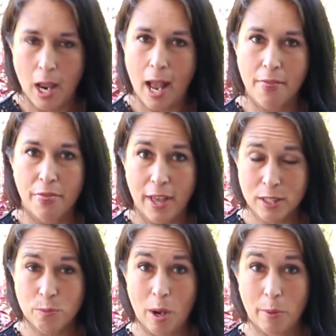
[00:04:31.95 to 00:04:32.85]
And
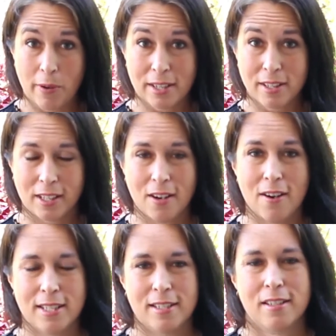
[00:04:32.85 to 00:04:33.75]
that's why we're out in the
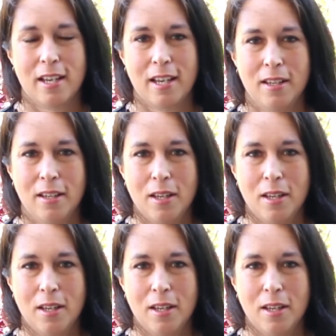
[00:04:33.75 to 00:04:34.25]
garden today,